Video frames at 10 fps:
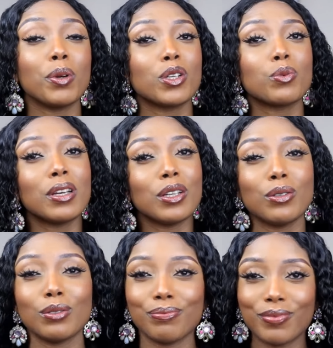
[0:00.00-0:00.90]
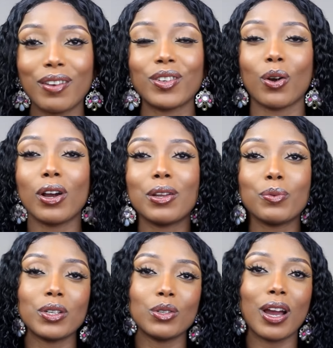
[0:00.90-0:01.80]
because when you have a coily
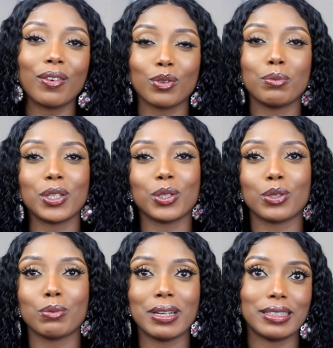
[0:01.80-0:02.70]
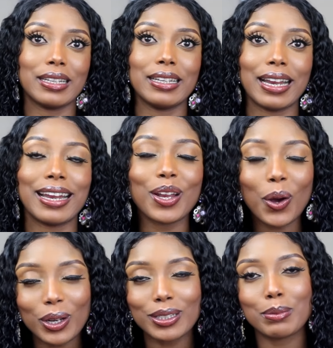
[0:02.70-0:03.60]
wig, you have to make sure to maintain it, and in
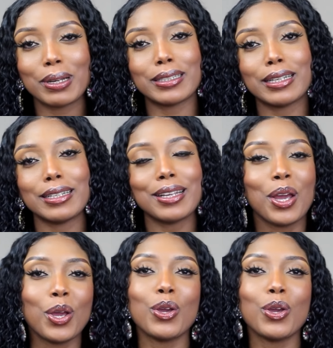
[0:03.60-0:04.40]
order to maintain it,